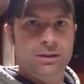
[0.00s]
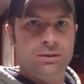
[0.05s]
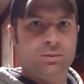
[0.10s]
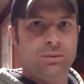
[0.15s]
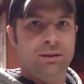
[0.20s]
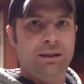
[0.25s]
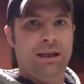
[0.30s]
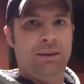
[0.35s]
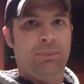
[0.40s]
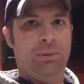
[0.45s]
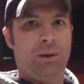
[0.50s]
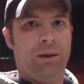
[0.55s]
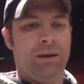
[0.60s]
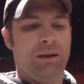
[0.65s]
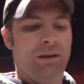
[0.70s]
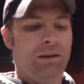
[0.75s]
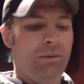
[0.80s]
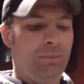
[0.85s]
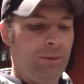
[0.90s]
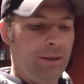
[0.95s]
this one up here a
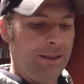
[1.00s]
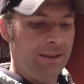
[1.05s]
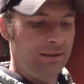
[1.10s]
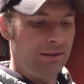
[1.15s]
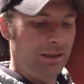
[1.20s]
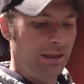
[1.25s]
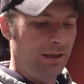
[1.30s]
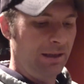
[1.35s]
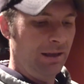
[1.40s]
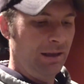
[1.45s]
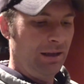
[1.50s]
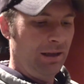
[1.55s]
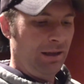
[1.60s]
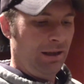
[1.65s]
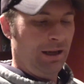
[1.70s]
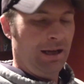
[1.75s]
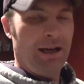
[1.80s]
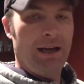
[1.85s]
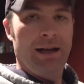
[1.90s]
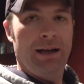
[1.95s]
little bit.
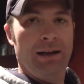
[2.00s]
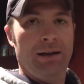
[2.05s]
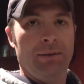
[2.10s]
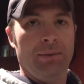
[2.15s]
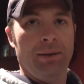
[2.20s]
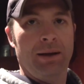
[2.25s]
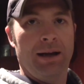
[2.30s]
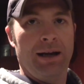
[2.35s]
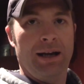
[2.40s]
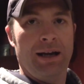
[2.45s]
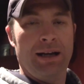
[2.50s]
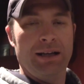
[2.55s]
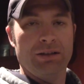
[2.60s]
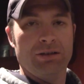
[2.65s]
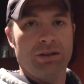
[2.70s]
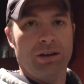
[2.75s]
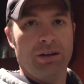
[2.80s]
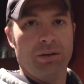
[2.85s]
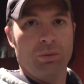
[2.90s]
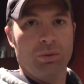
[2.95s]
I
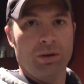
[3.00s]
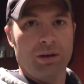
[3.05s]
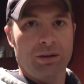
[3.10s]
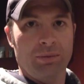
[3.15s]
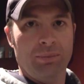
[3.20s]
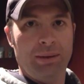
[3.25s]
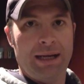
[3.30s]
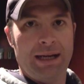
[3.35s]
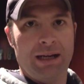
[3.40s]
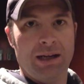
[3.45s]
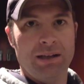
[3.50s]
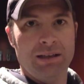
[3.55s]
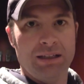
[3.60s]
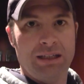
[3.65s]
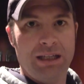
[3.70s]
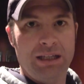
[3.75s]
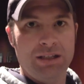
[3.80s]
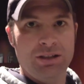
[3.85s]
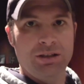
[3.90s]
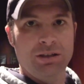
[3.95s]
started working back on the
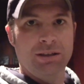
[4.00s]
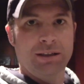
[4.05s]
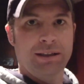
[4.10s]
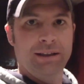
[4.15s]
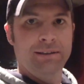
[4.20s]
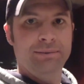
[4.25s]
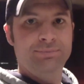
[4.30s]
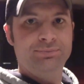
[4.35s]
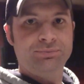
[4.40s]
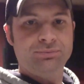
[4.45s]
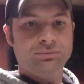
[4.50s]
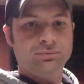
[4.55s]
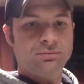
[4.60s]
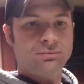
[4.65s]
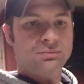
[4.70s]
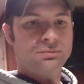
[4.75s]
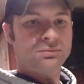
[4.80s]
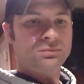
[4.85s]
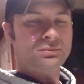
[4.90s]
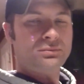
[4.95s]
keezer again,
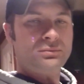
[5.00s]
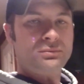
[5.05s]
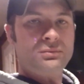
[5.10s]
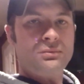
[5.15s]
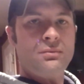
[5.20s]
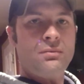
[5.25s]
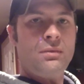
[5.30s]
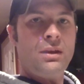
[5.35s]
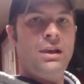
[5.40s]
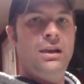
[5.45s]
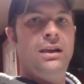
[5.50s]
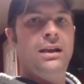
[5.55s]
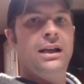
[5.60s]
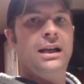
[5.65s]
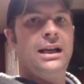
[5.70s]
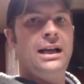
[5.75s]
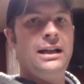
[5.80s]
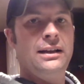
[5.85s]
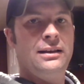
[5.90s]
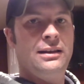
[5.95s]
and I
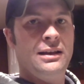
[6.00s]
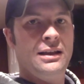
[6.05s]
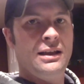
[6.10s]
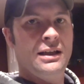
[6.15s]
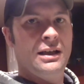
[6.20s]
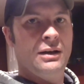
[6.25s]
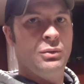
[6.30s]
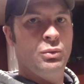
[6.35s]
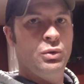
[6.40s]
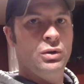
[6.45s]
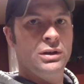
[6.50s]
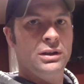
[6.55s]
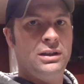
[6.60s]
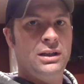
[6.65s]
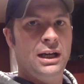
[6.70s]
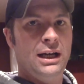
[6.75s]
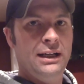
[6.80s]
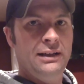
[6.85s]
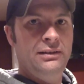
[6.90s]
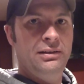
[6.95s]
got the wood
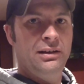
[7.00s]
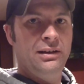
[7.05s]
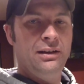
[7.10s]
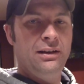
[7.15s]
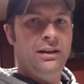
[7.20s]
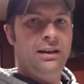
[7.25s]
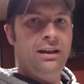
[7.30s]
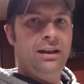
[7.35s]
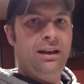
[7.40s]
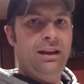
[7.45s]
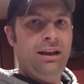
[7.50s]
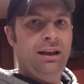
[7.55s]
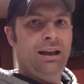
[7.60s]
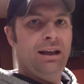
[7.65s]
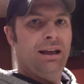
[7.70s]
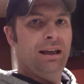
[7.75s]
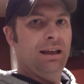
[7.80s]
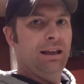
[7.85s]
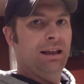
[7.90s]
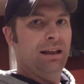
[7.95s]
cut,
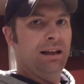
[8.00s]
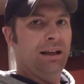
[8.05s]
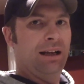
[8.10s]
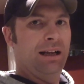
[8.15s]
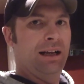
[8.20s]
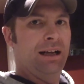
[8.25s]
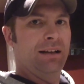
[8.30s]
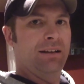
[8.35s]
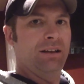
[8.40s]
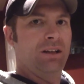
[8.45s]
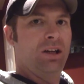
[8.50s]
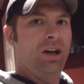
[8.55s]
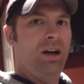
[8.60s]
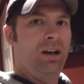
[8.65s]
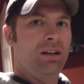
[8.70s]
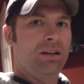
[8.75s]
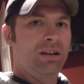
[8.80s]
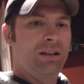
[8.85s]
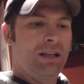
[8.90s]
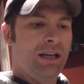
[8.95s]
and I got the
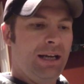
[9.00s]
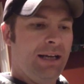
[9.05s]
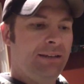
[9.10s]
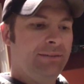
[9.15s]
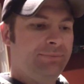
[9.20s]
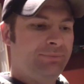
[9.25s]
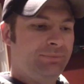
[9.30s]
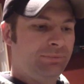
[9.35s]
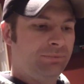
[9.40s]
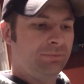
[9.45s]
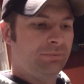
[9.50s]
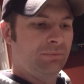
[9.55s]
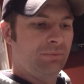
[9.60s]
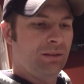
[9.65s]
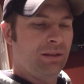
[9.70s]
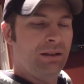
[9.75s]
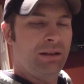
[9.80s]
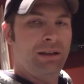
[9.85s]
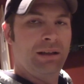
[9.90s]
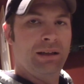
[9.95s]
collar cut,
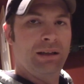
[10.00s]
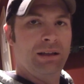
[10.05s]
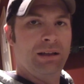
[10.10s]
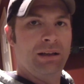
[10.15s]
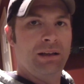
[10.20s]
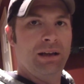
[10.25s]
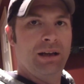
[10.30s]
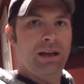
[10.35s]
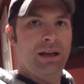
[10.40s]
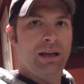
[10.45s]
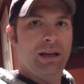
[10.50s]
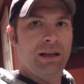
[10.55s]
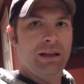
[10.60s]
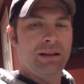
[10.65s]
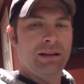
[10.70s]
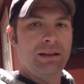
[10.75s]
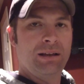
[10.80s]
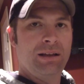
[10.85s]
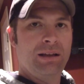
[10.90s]
and I